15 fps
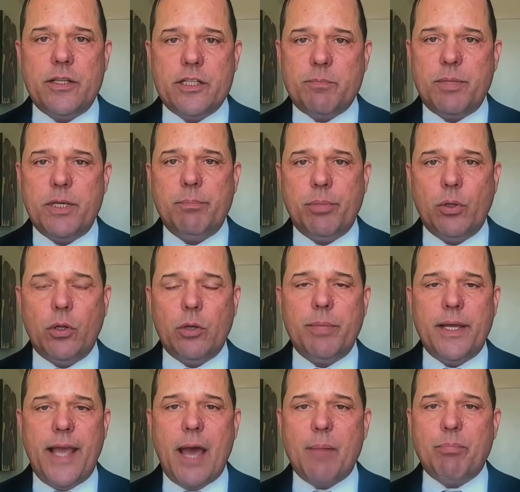of these people are
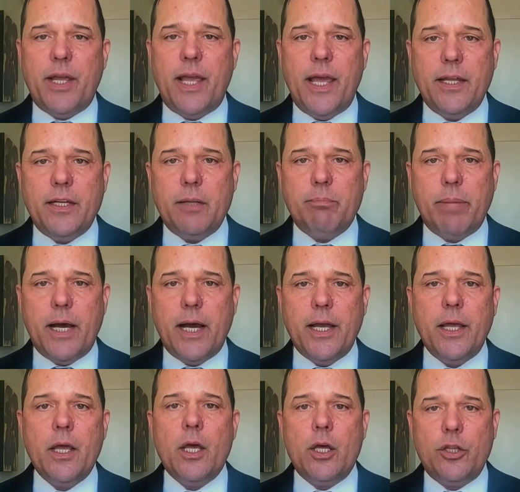being apprehended
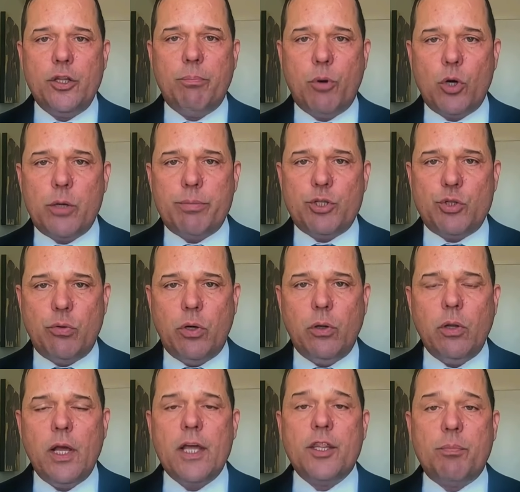by the Border
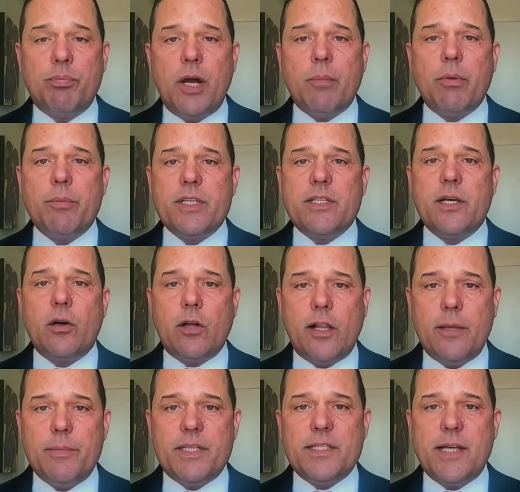Patrol. The problem is they all
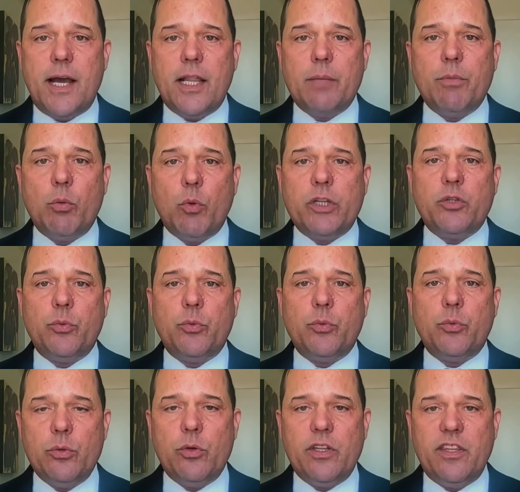claim asylum, and what do we
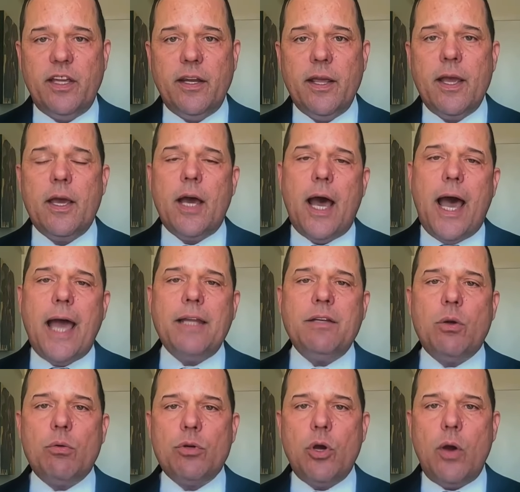do with it? I
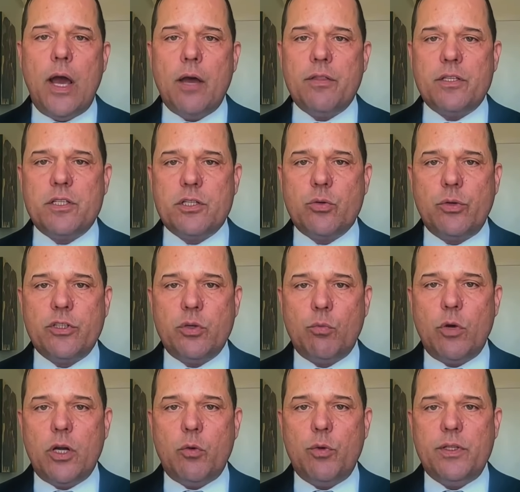don't know how this is going to
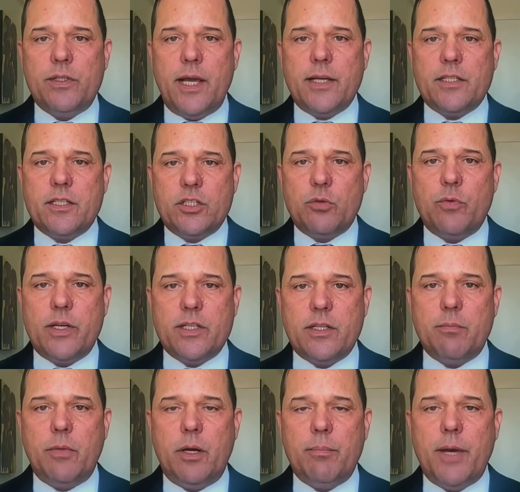work when Texas arrests
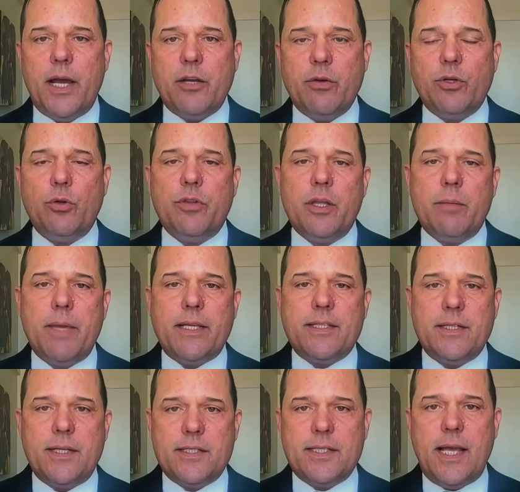a, a, migrant who then makes
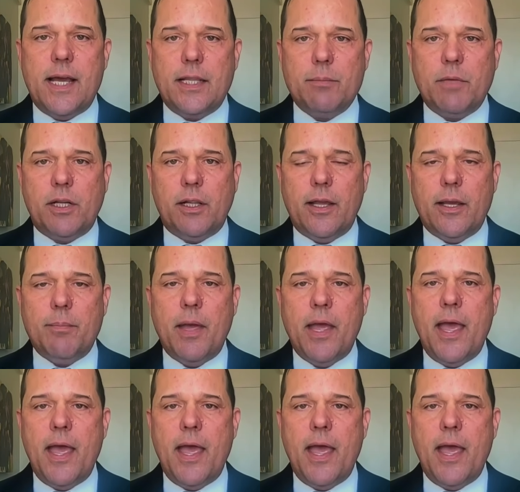an asylum claim,